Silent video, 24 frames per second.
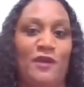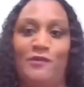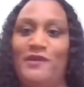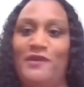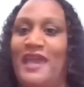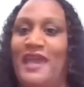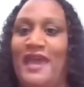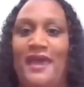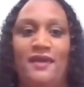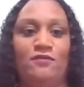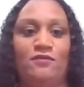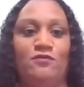
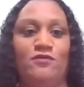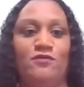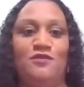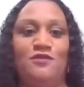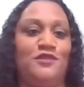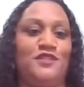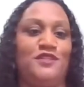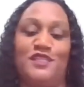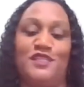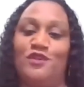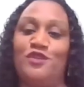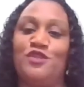We
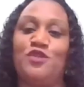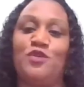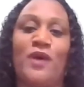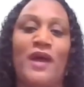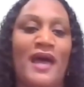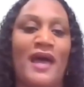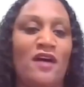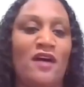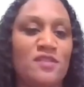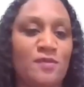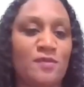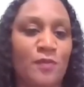were still doing
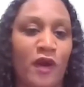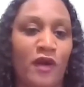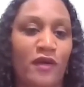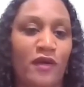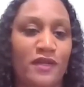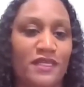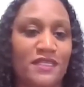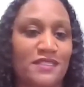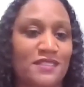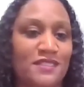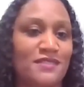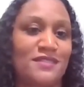house
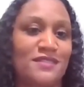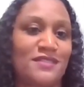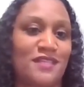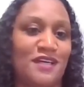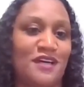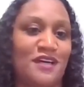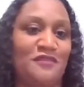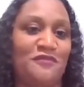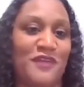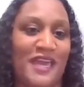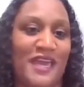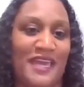parties and
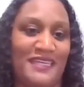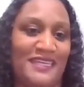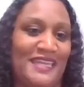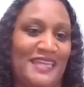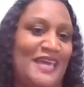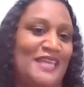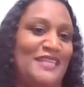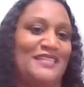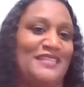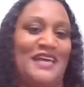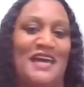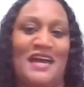stuff at
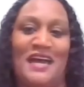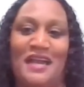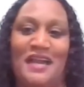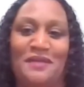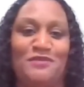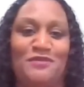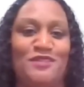that time.